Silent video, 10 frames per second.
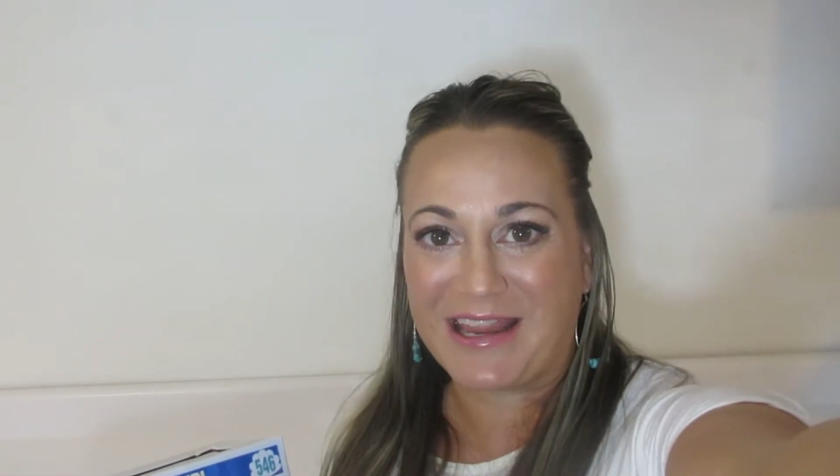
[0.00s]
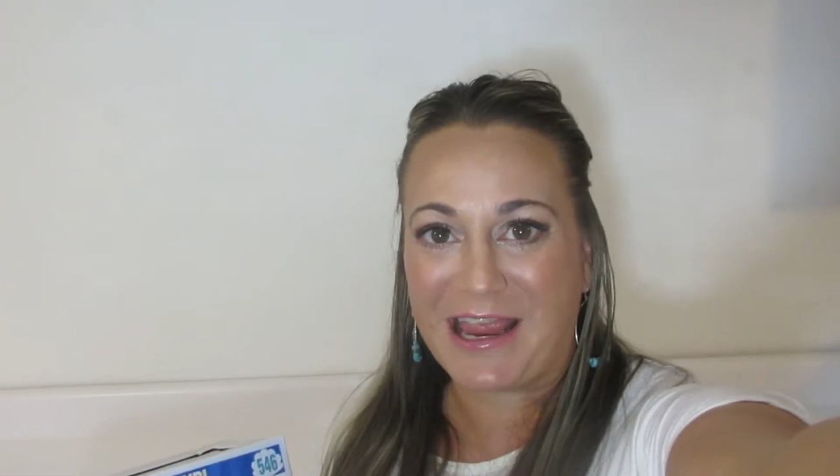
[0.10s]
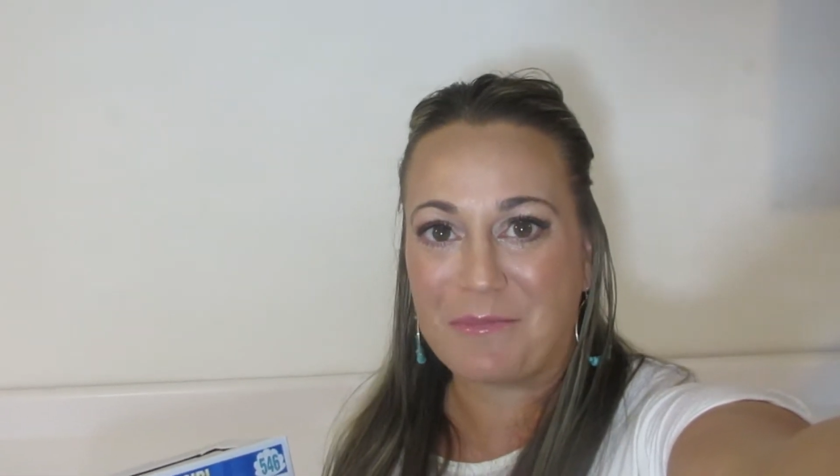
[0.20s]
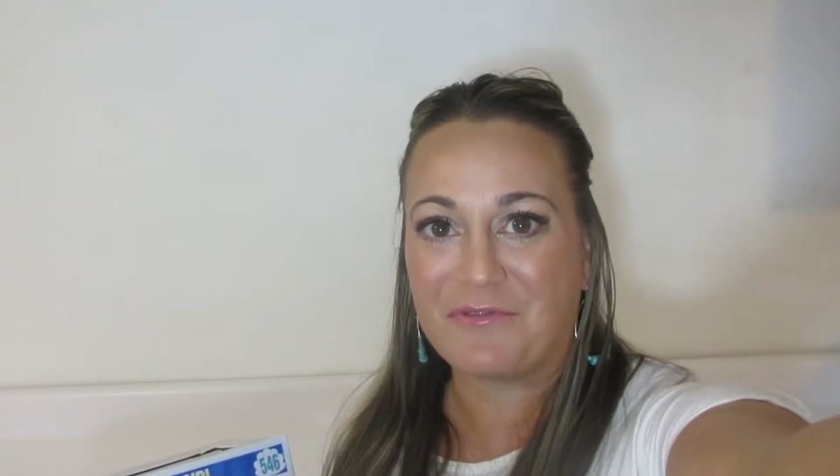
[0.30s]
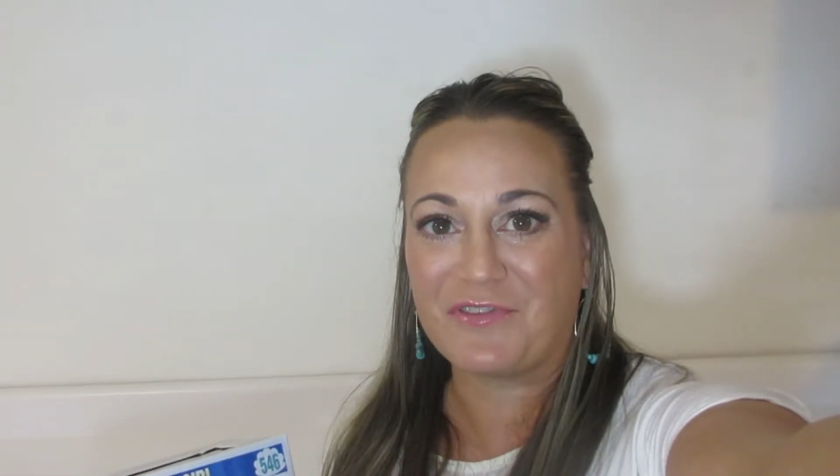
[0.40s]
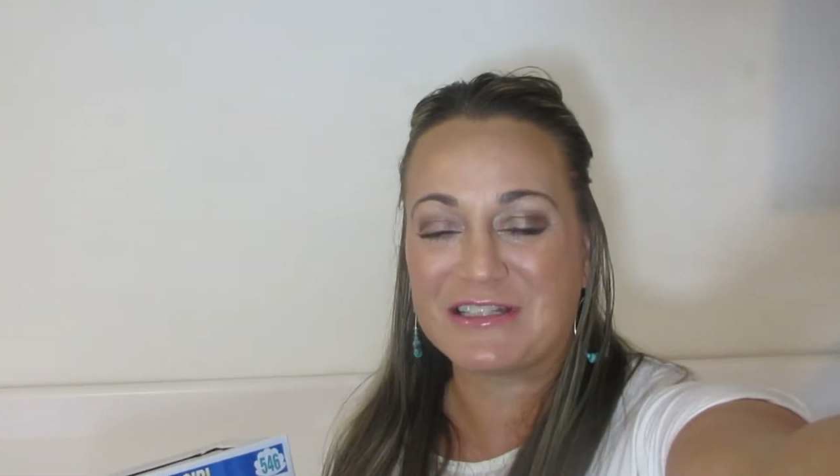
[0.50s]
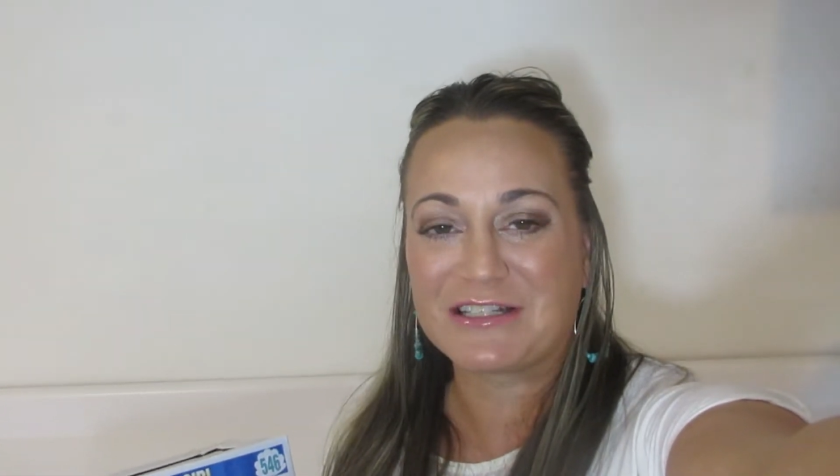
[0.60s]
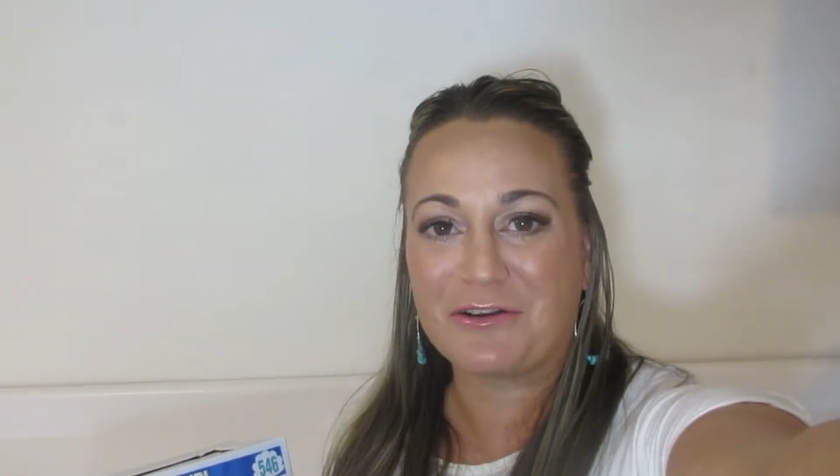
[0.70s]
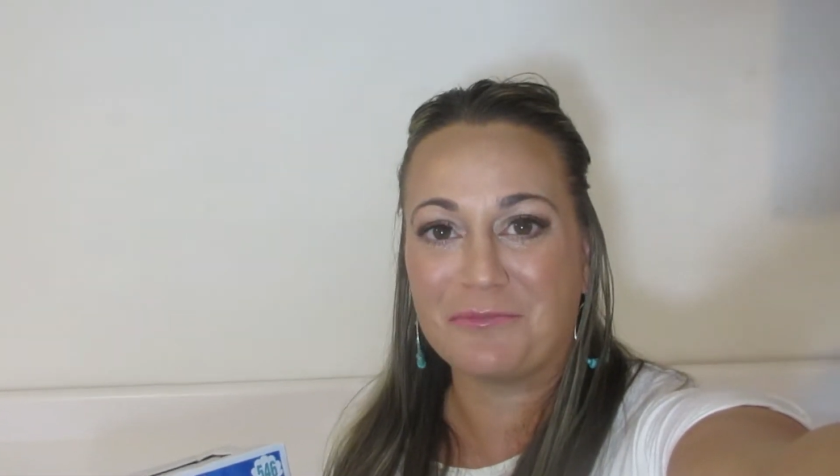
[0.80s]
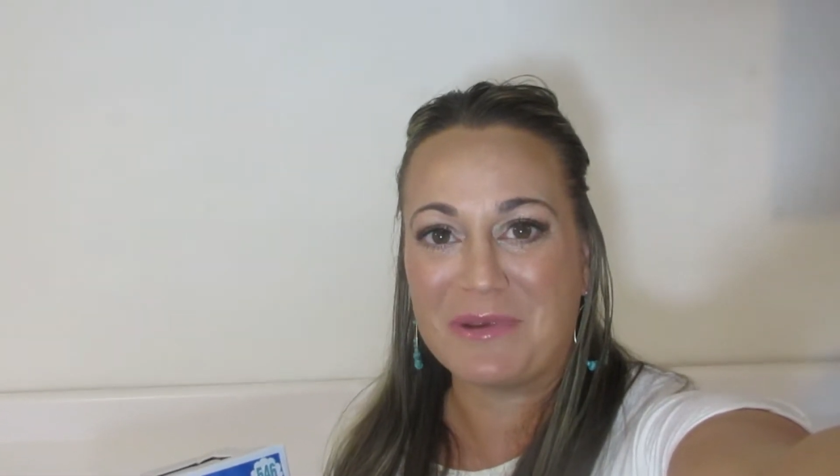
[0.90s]
game and
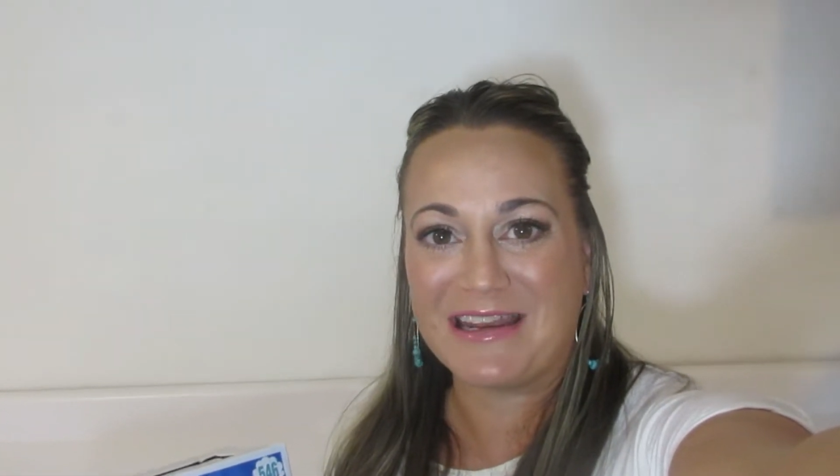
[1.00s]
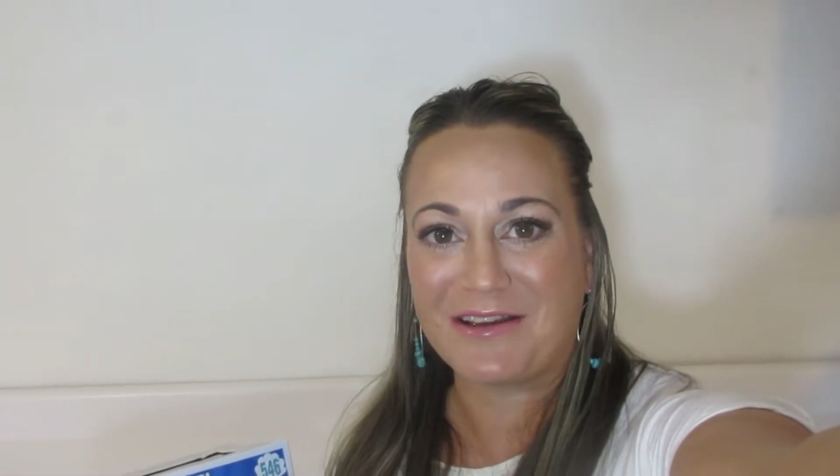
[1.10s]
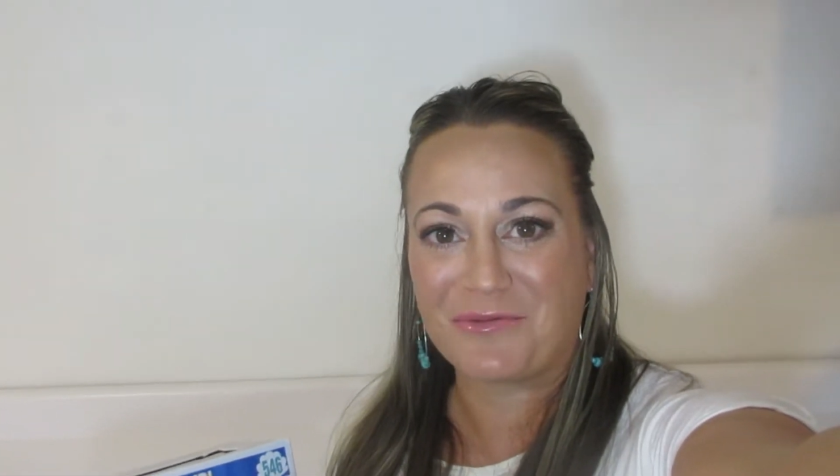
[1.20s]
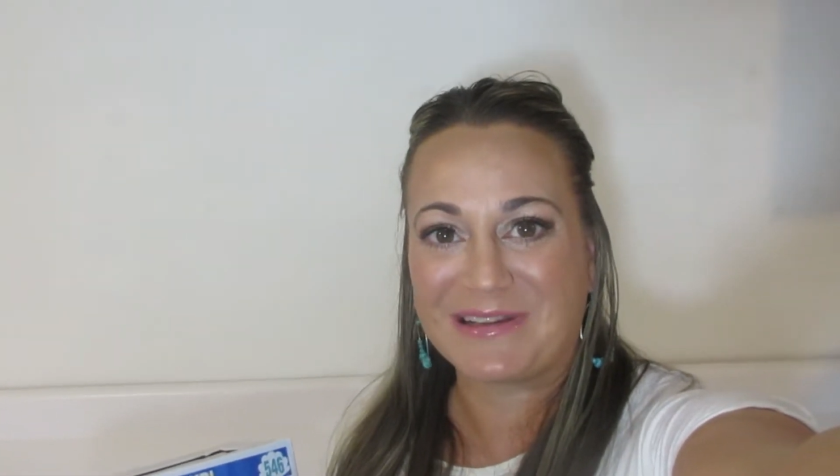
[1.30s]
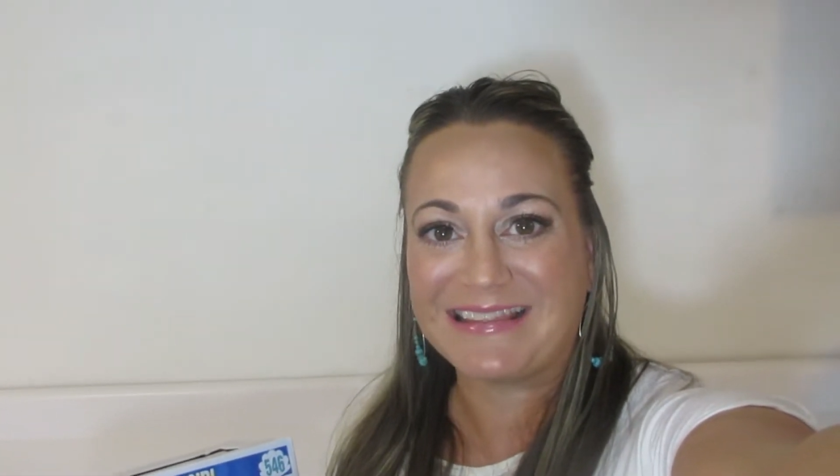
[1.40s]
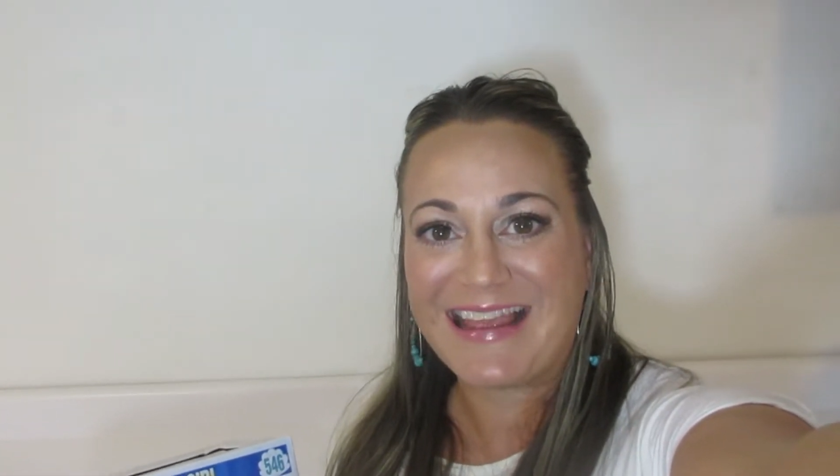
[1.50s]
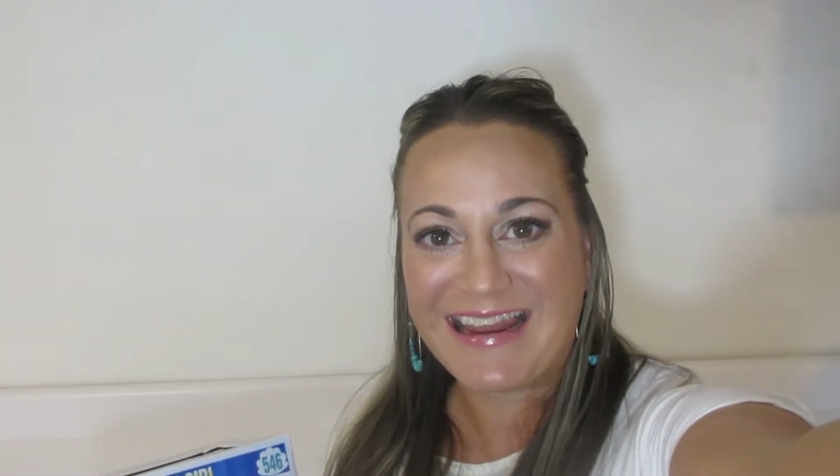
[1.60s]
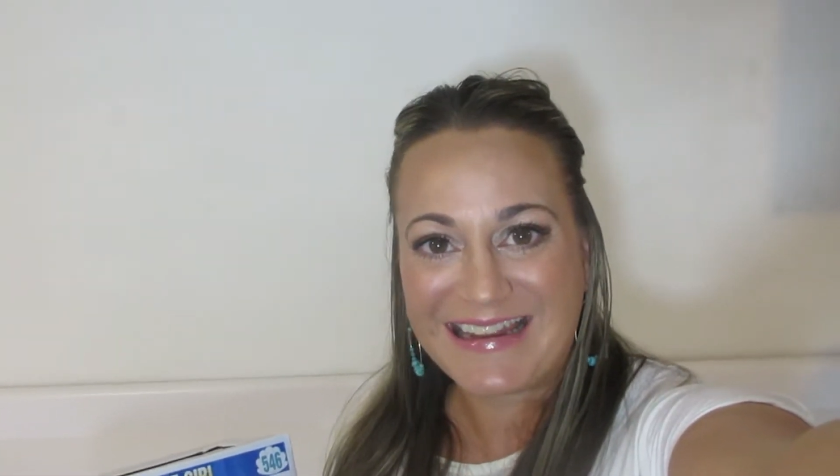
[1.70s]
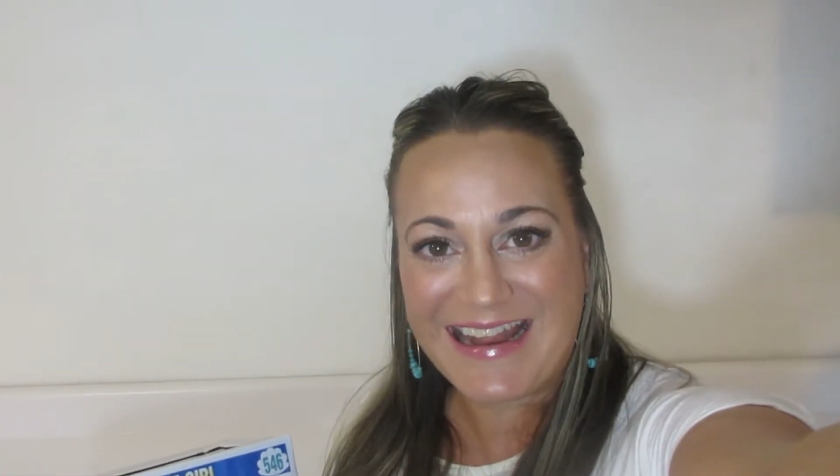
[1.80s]
physical media related,